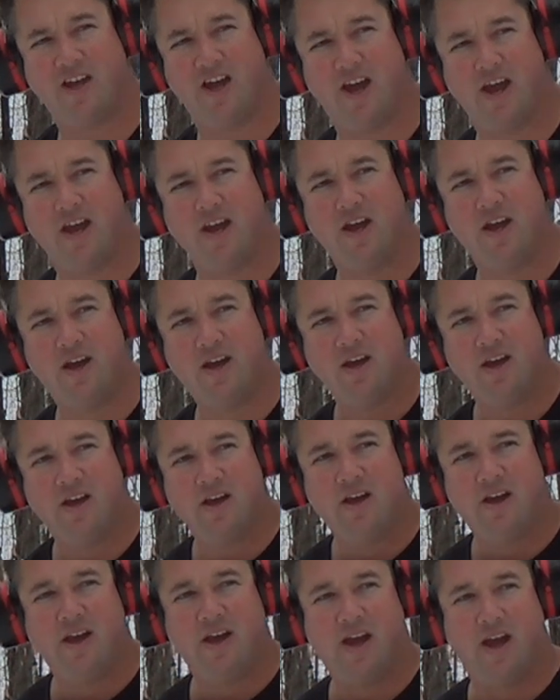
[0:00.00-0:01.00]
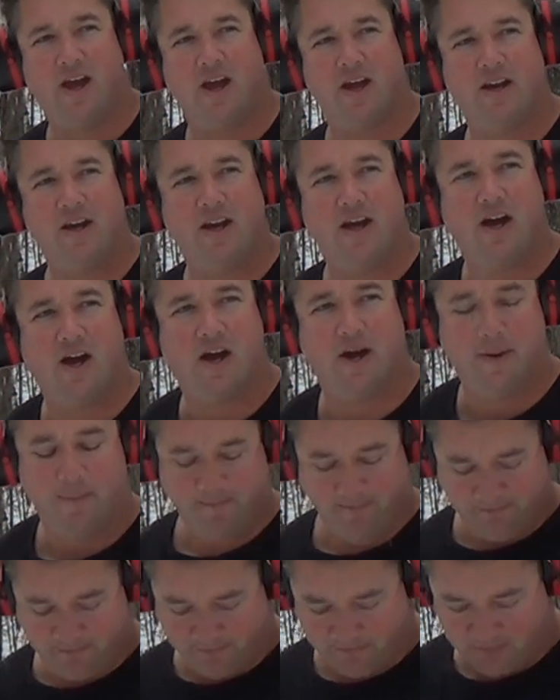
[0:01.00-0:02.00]
somebody if you know how to shoot.
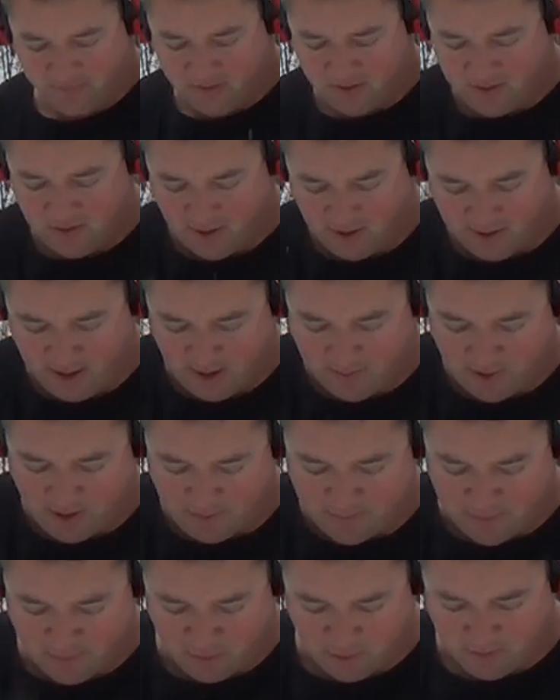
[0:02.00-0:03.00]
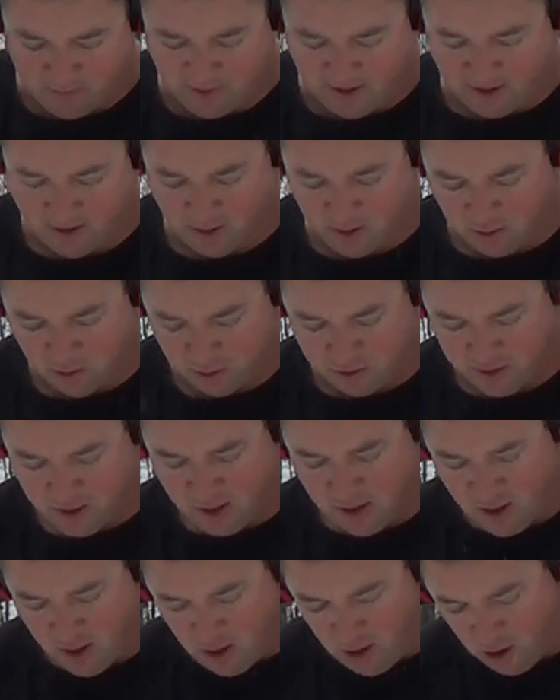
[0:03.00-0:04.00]
You could definitely shoot this gun well. I think the
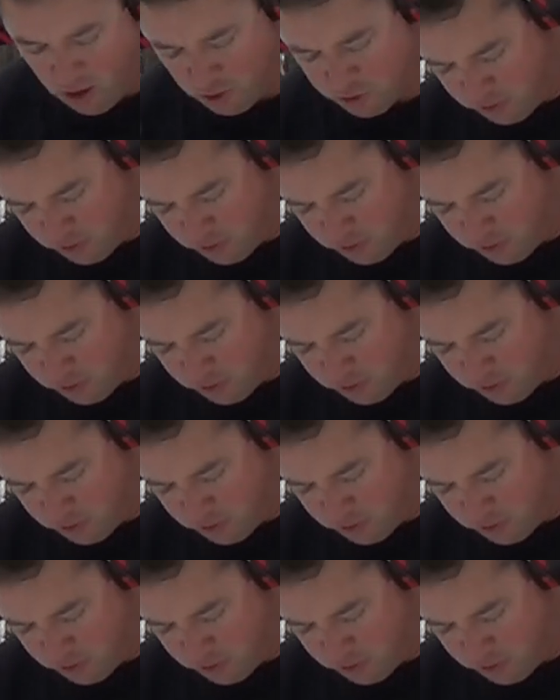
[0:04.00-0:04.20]
technology